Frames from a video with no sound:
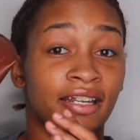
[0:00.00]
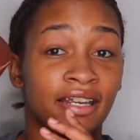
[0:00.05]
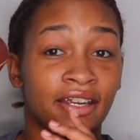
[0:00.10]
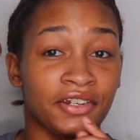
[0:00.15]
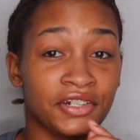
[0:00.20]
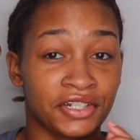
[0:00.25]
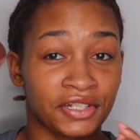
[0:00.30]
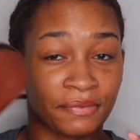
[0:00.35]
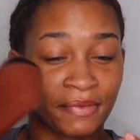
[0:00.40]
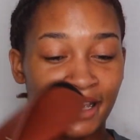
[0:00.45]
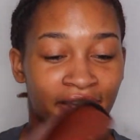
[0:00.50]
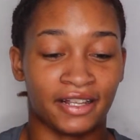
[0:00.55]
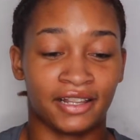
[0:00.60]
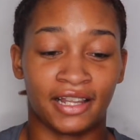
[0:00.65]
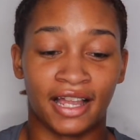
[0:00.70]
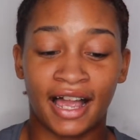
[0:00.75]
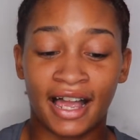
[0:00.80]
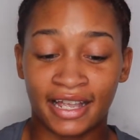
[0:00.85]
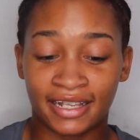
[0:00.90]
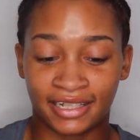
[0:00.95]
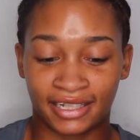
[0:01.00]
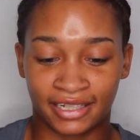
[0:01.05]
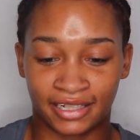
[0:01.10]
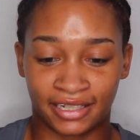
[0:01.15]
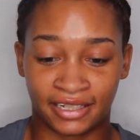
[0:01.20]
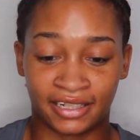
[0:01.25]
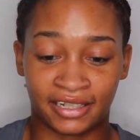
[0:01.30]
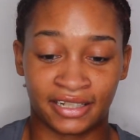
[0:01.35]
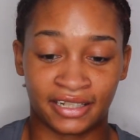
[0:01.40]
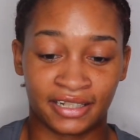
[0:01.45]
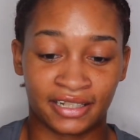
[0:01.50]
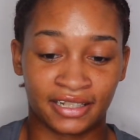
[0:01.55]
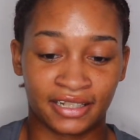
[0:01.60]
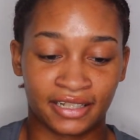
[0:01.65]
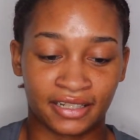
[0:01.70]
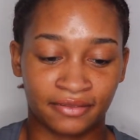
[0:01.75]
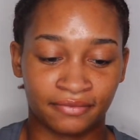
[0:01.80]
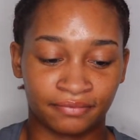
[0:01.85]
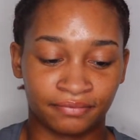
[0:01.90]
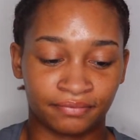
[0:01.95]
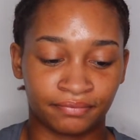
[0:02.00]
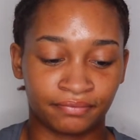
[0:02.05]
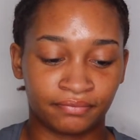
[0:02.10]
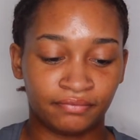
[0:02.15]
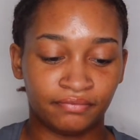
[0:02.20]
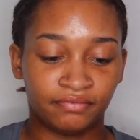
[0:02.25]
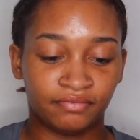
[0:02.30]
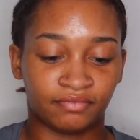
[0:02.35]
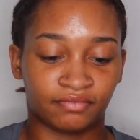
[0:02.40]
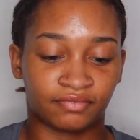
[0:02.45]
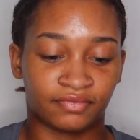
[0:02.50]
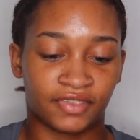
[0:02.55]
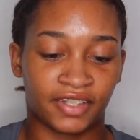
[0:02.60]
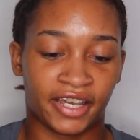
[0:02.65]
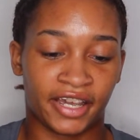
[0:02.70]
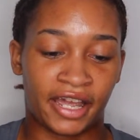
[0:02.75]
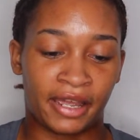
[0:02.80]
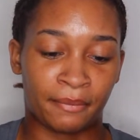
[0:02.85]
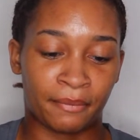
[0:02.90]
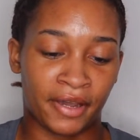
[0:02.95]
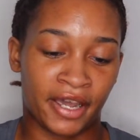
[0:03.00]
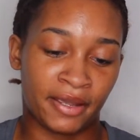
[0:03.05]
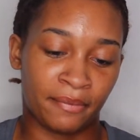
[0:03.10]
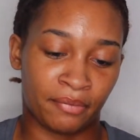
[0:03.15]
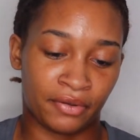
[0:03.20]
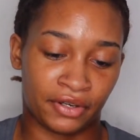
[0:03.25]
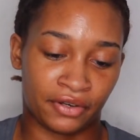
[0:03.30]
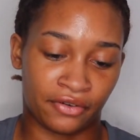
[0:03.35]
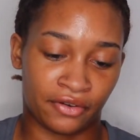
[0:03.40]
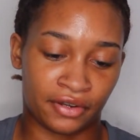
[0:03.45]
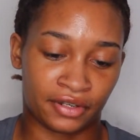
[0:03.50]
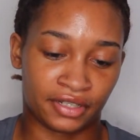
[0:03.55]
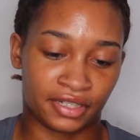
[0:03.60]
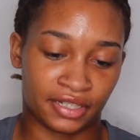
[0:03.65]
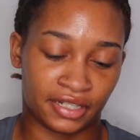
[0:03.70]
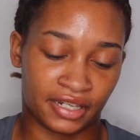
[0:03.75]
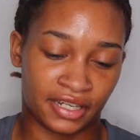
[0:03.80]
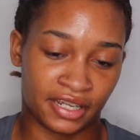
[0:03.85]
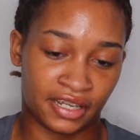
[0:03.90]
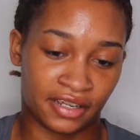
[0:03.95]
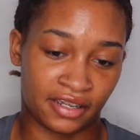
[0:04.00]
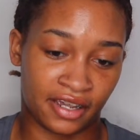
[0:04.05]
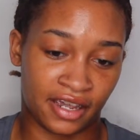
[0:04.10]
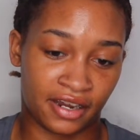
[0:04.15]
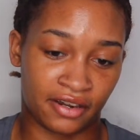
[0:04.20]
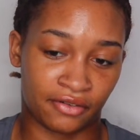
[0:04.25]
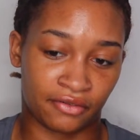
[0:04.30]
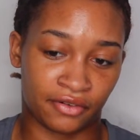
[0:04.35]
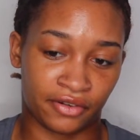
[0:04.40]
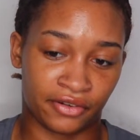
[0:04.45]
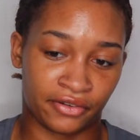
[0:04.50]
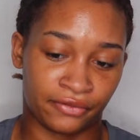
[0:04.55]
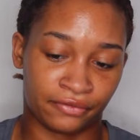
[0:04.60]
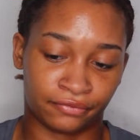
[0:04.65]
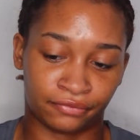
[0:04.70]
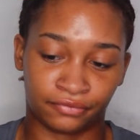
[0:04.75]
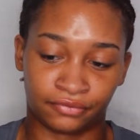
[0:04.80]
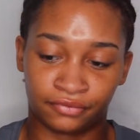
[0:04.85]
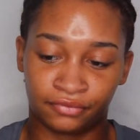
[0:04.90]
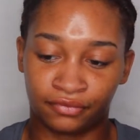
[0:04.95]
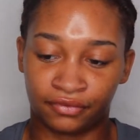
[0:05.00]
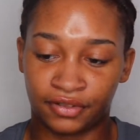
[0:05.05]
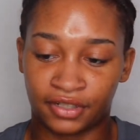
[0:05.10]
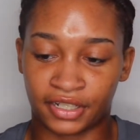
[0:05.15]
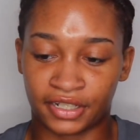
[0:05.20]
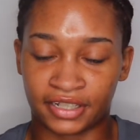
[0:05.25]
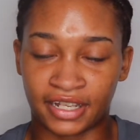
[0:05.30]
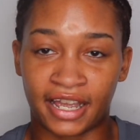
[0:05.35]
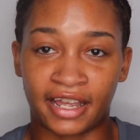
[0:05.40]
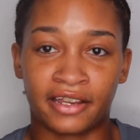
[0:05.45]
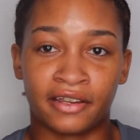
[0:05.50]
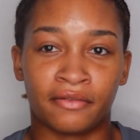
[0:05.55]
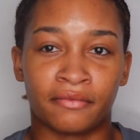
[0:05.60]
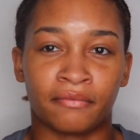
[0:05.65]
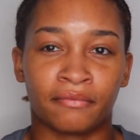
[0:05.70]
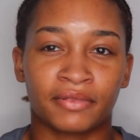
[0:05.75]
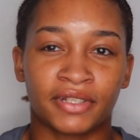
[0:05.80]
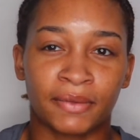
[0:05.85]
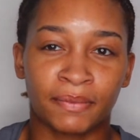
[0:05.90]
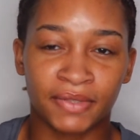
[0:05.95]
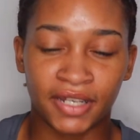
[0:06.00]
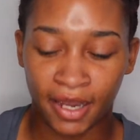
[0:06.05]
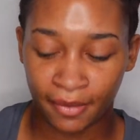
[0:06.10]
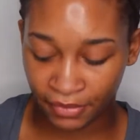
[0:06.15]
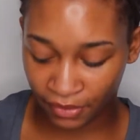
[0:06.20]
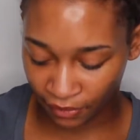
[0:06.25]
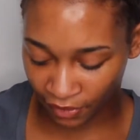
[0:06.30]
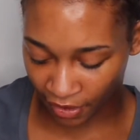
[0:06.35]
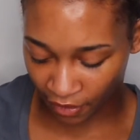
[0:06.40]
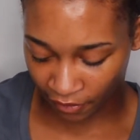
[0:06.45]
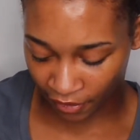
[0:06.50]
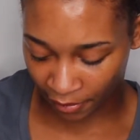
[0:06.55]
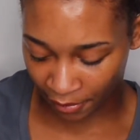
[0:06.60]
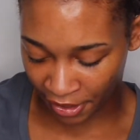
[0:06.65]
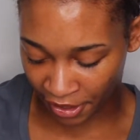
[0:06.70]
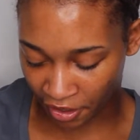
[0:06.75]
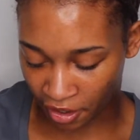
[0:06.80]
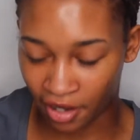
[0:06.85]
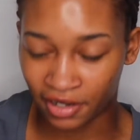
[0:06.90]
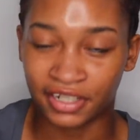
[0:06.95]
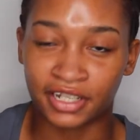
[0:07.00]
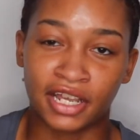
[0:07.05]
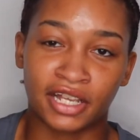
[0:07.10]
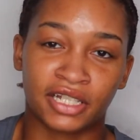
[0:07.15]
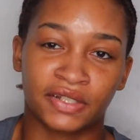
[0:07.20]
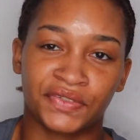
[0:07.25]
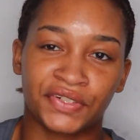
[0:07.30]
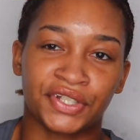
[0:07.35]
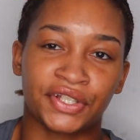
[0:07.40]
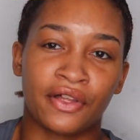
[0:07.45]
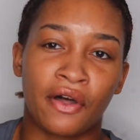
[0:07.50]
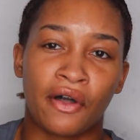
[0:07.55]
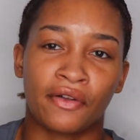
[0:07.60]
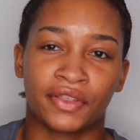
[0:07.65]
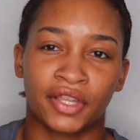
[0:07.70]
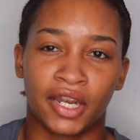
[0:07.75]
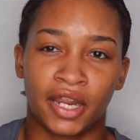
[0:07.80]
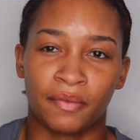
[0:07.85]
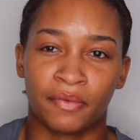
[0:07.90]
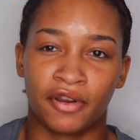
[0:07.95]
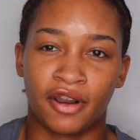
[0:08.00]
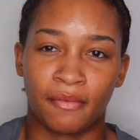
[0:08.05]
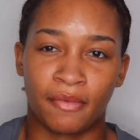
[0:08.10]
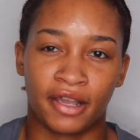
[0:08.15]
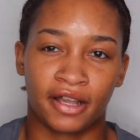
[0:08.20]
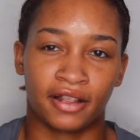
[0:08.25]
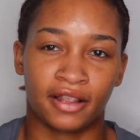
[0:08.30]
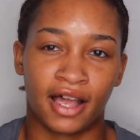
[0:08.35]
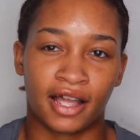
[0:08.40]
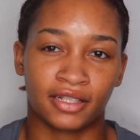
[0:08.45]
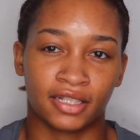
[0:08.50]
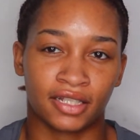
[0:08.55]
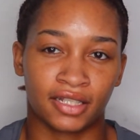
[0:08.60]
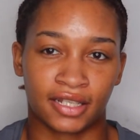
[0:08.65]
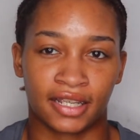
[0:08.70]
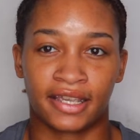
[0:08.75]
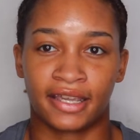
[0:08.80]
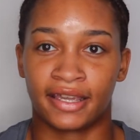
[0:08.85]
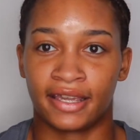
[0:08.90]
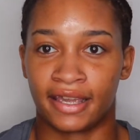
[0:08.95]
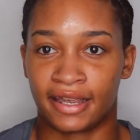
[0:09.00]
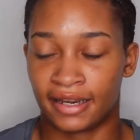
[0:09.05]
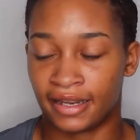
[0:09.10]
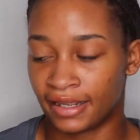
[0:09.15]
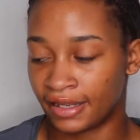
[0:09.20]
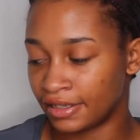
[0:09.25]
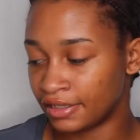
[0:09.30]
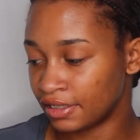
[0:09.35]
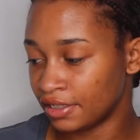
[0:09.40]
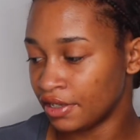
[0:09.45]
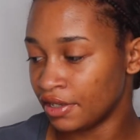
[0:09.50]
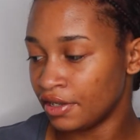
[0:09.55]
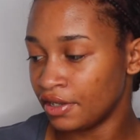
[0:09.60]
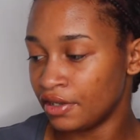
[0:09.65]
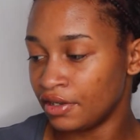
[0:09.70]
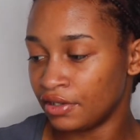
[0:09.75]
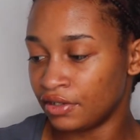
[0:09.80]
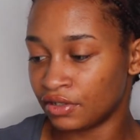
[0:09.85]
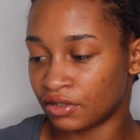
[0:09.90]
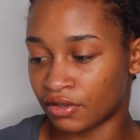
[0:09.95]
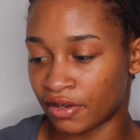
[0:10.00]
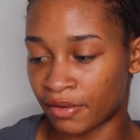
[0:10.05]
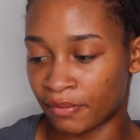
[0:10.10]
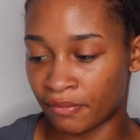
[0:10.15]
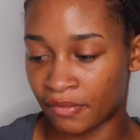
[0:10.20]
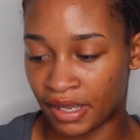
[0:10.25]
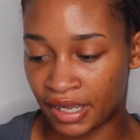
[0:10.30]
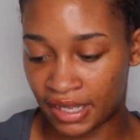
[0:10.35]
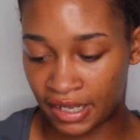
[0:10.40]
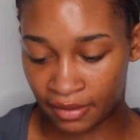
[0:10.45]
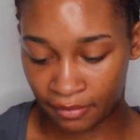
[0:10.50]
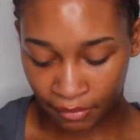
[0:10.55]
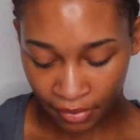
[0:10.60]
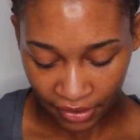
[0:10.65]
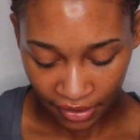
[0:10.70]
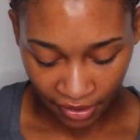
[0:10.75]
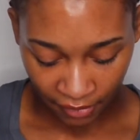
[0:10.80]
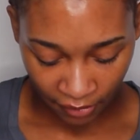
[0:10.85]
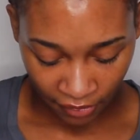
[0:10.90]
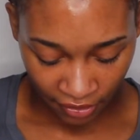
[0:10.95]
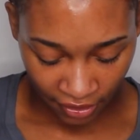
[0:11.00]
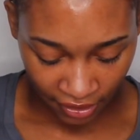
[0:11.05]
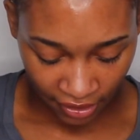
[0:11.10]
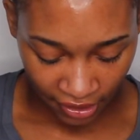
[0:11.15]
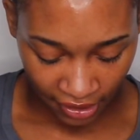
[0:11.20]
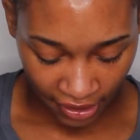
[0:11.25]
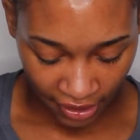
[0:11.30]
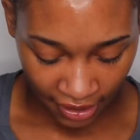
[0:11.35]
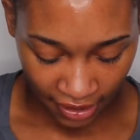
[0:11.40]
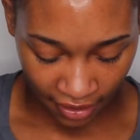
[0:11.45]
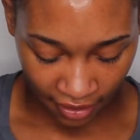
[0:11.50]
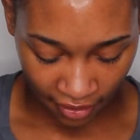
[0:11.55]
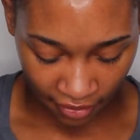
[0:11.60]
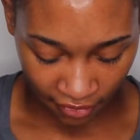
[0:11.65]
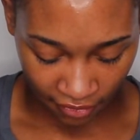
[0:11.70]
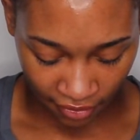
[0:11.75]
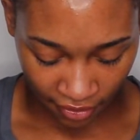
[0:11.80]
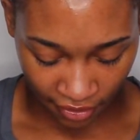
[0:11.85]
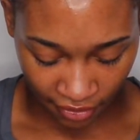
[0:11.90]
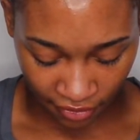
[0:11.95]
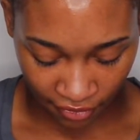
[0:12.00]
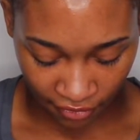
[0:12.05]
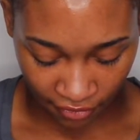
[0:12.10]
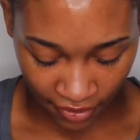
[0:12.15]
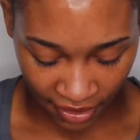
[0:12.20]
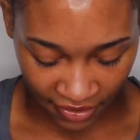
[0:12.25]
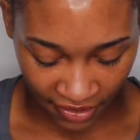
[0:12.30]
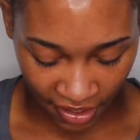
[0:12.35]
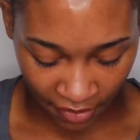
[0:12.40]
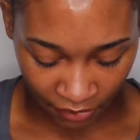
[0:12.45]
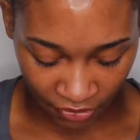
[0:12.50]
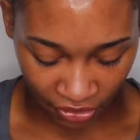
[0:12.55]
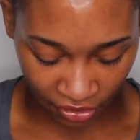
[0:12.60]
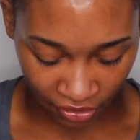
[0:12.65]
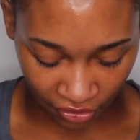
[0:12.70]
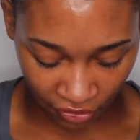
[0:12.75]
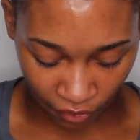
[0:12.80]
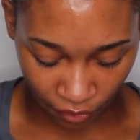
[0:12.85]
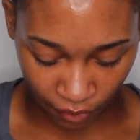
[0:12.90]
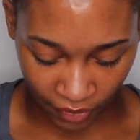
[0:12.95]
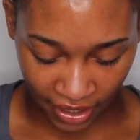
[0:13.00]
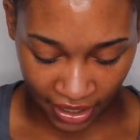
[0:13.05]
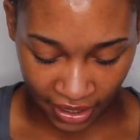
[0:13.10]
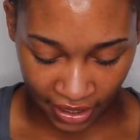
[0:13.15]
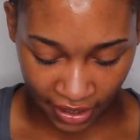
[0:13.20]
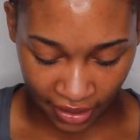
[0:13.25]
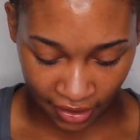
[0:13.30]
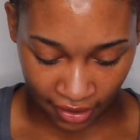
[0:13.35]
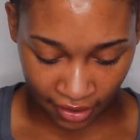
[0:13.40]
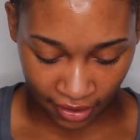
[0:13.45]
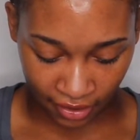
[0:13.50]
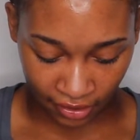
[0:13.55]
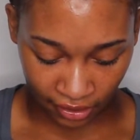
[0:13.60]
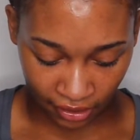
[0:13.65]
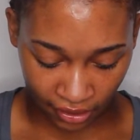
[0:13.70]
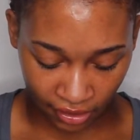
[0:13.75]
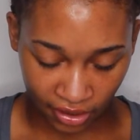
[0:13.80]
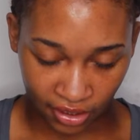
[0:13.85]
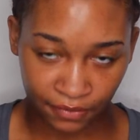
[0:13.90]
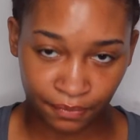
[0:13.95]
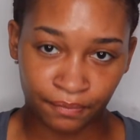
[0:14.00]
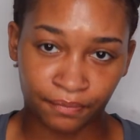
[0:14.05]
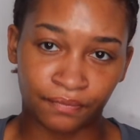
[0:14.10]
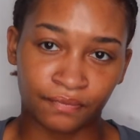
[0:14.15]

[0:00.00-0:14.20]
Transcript: and here's my glasses that I might put on today. I don't know. Because I sometimes when I wear my contacts for so long and I put on my glasses, I get headaches. So I might put them on today. I don't know. I think I'm just going to wait because